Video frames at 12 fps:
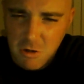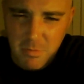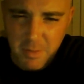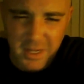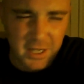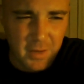
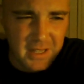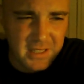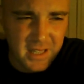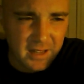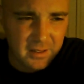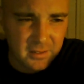But anyways,
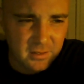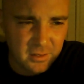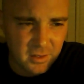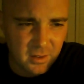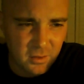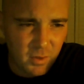yeah.
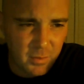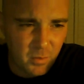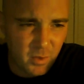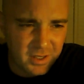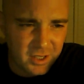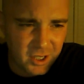Women
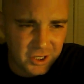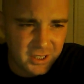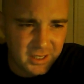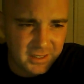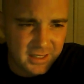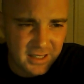want to talk shit
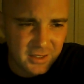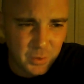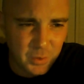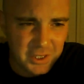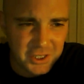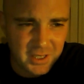like that and
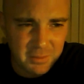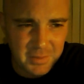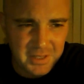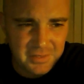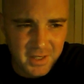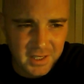twist shit and be
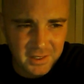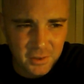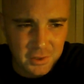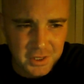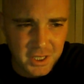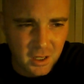fucking
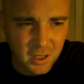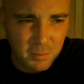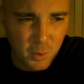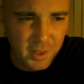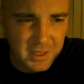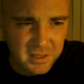little cuck
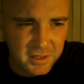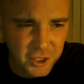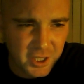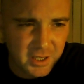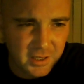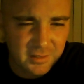boys and
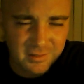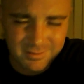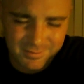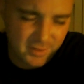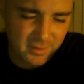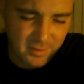shit.
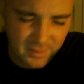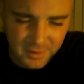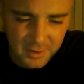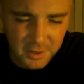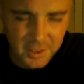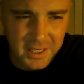
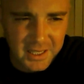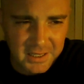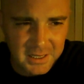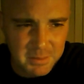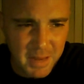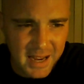They're going to get
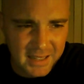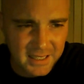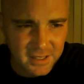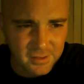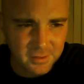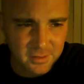the
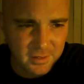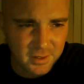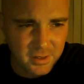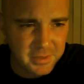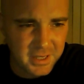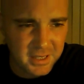smackdown. You
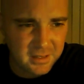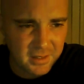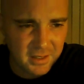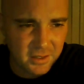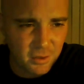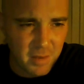know what I'm saying?
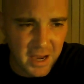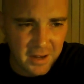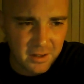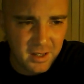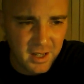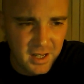It don't
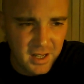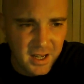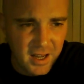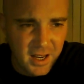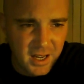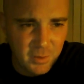matter.
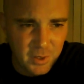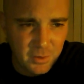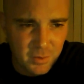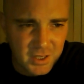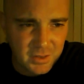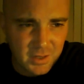Anyone who
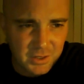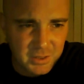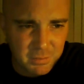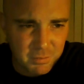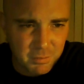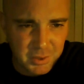runs around
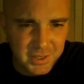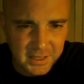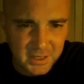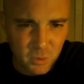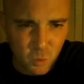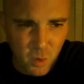just
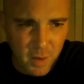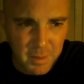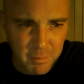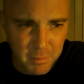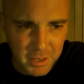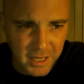protecting
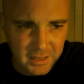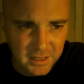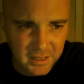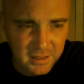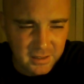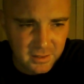women
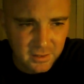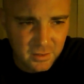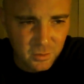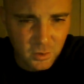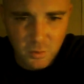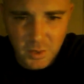blindly,
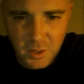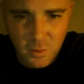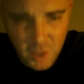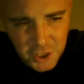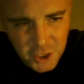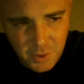well, we don't
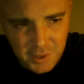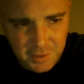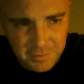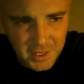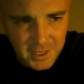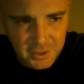want you on our
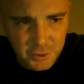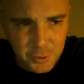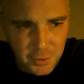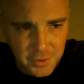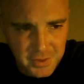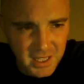fucking
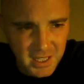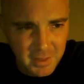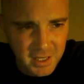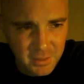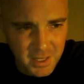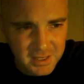truth team
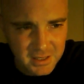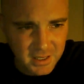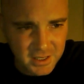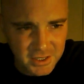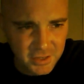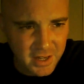anyways then,
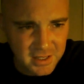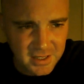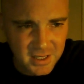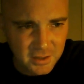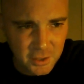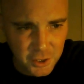because you ain't
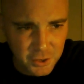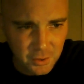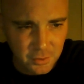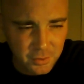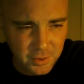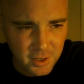seeing the
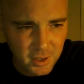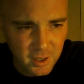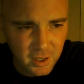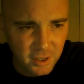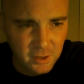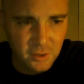truth.
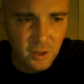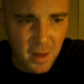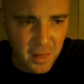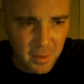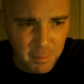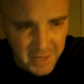You don't know
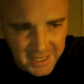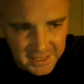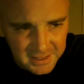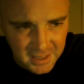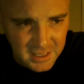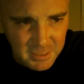about the
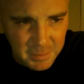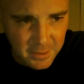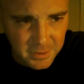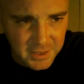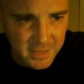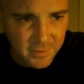biggest
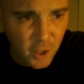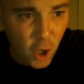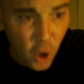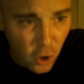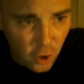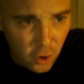conspiracy of
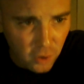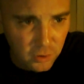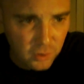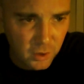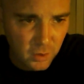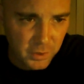all,
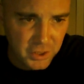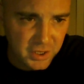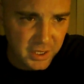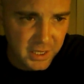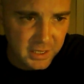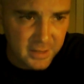which is
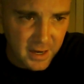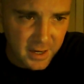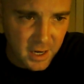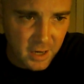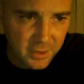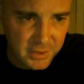the hidden
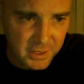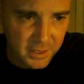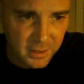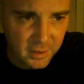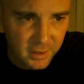gynocracy.